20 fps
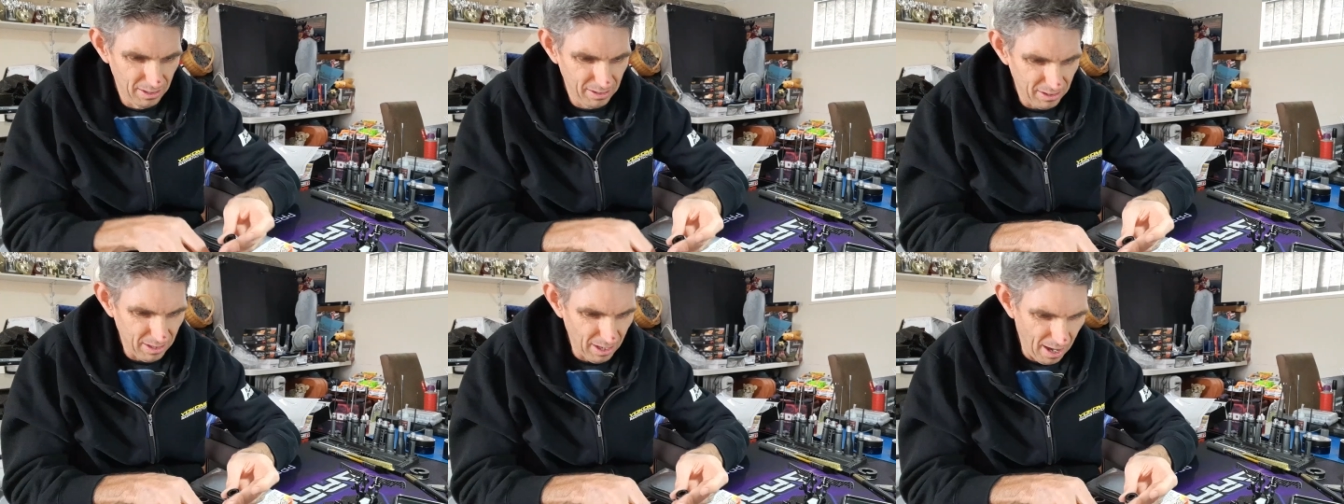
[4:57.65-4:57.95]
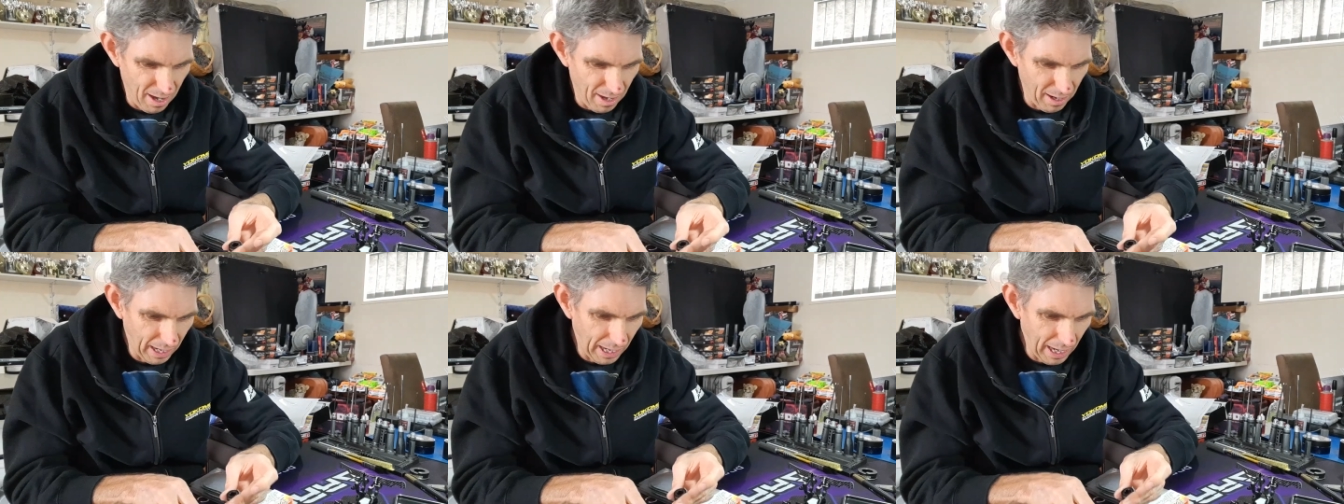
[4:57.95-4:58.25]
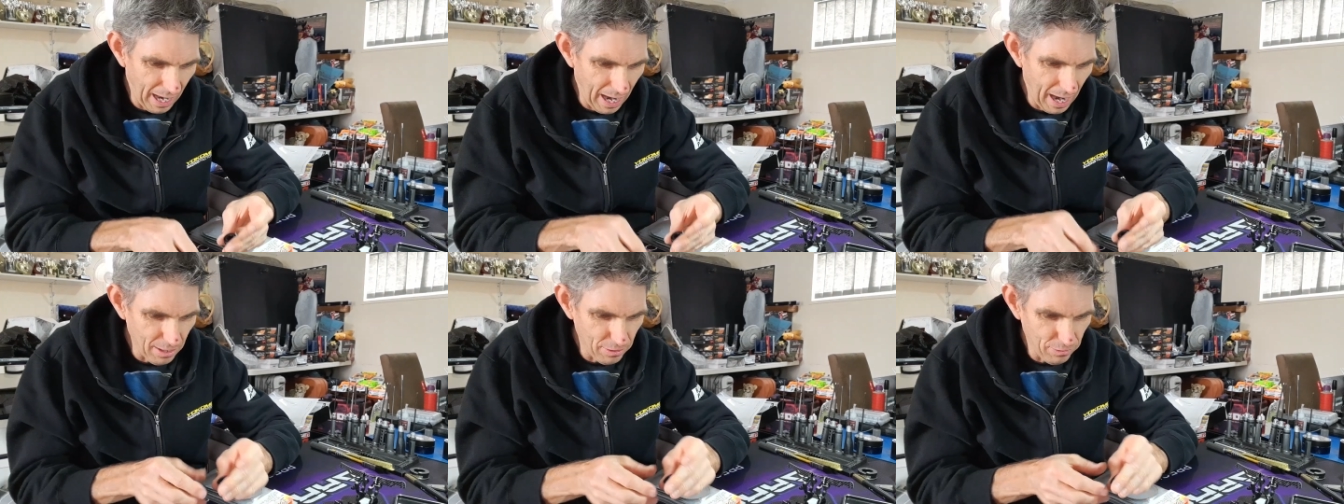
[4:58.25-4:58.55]
So the
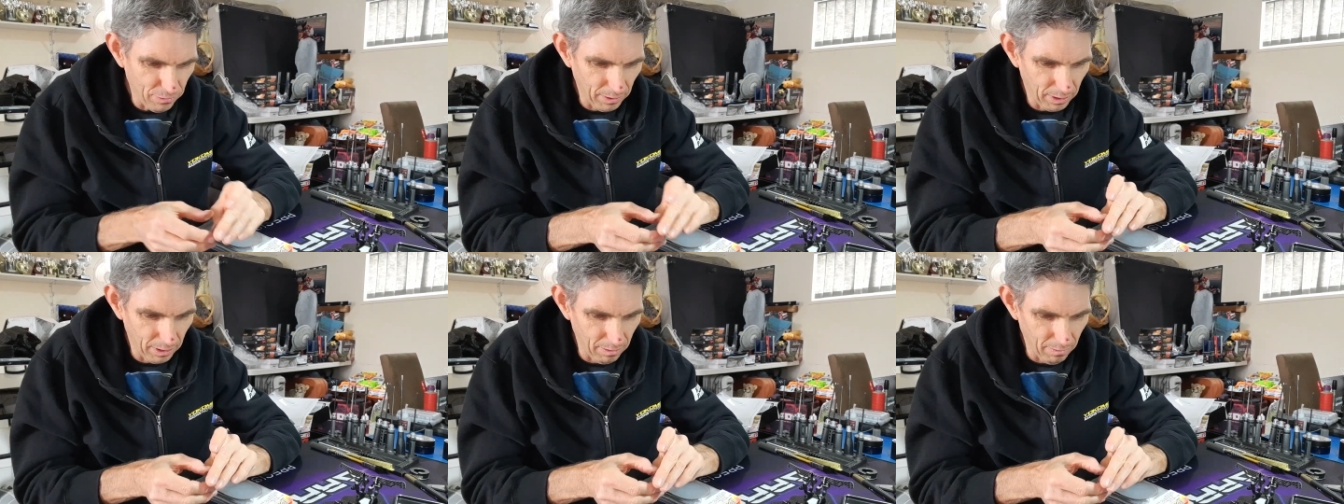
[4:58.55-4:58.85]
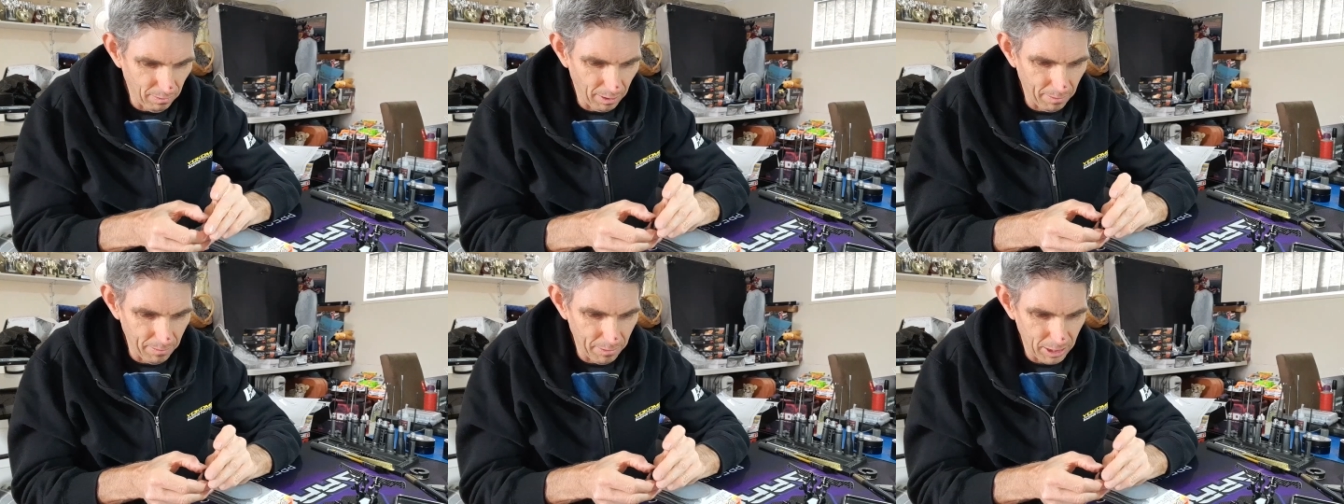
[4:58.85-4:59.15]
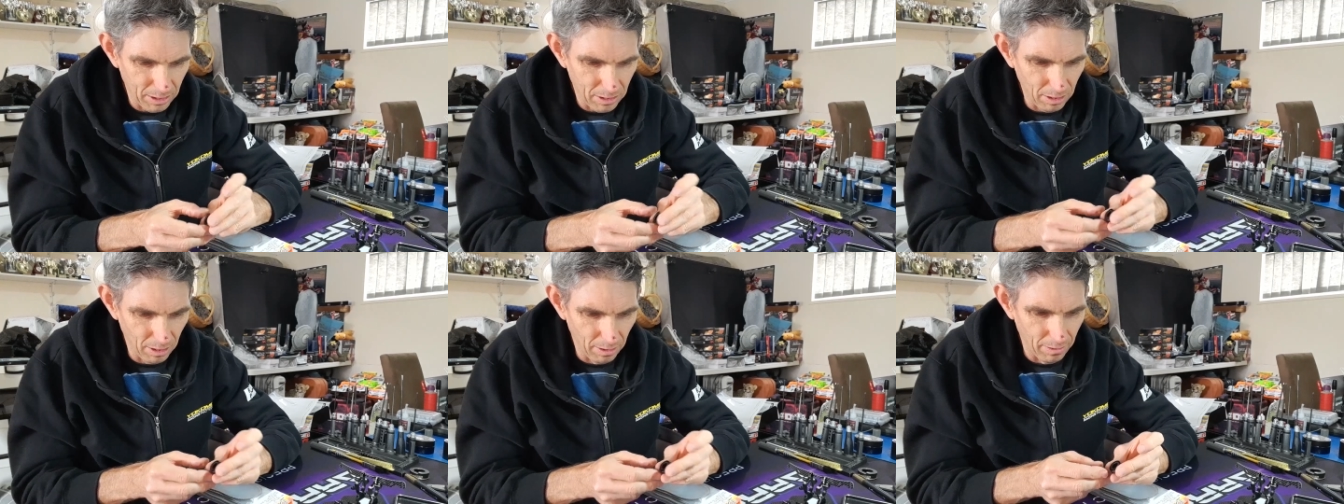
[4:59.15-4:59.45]
last thing you want to be
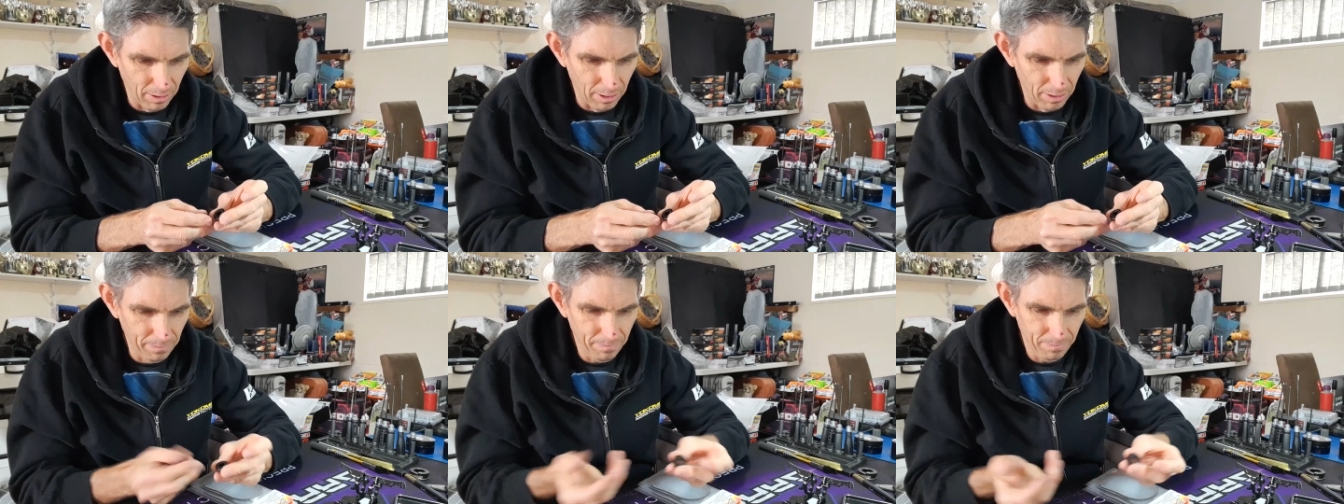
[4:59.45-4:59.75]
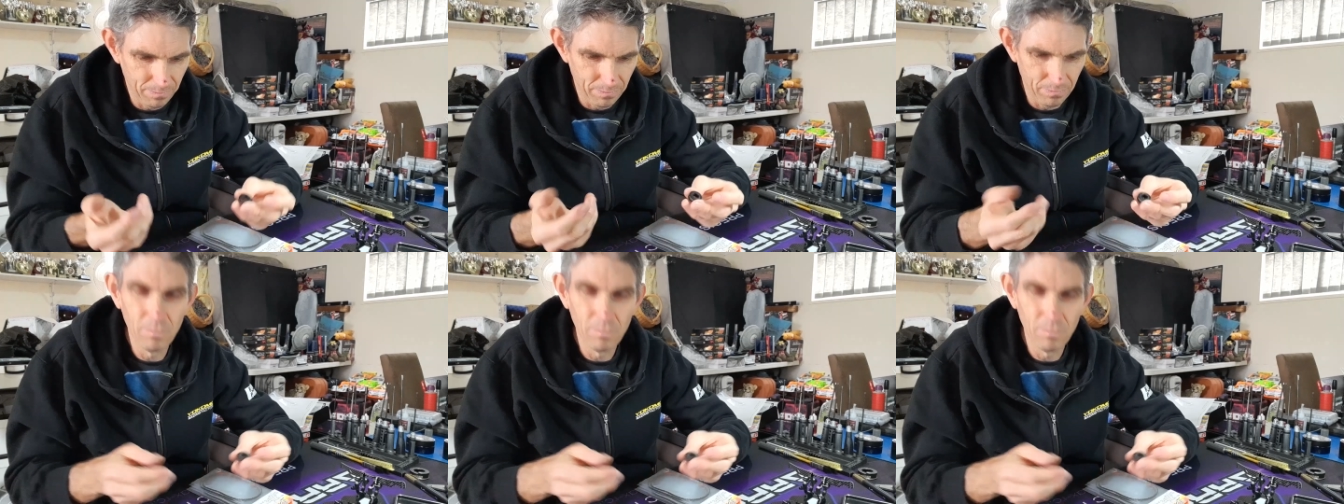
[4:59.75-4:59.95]
doing